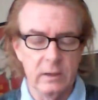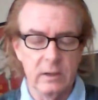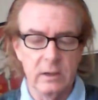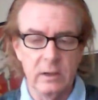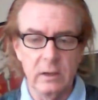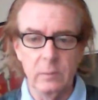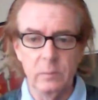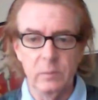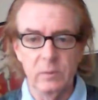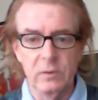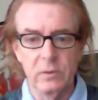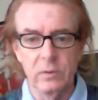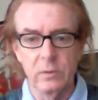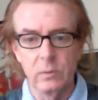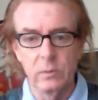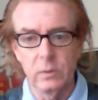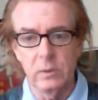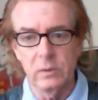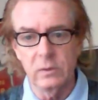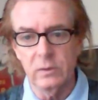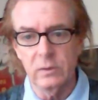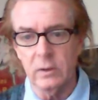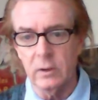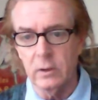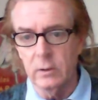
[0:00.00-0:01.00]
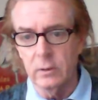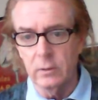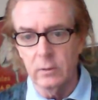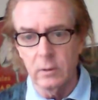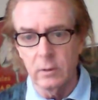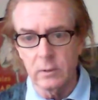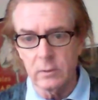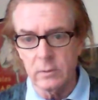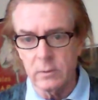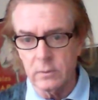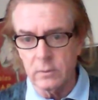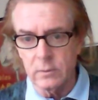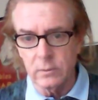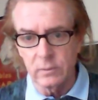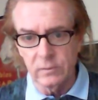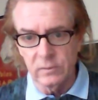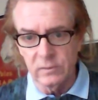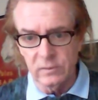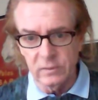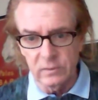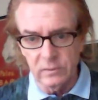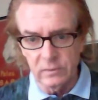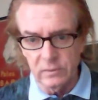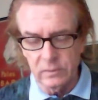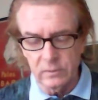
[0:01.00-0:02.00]
It keeps to its hierarchical
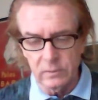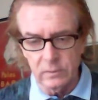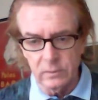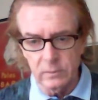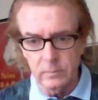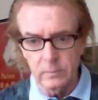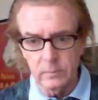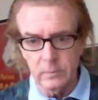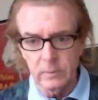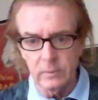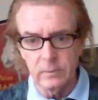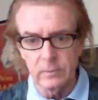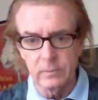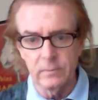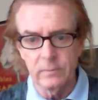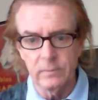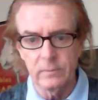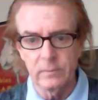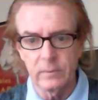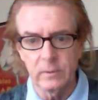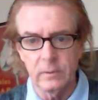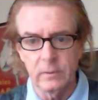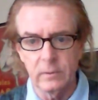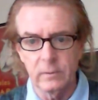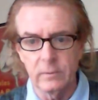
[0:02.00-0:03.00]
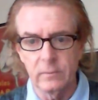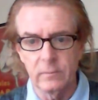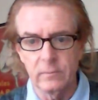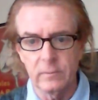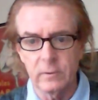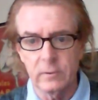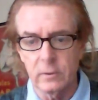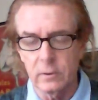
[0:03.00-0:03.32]
system of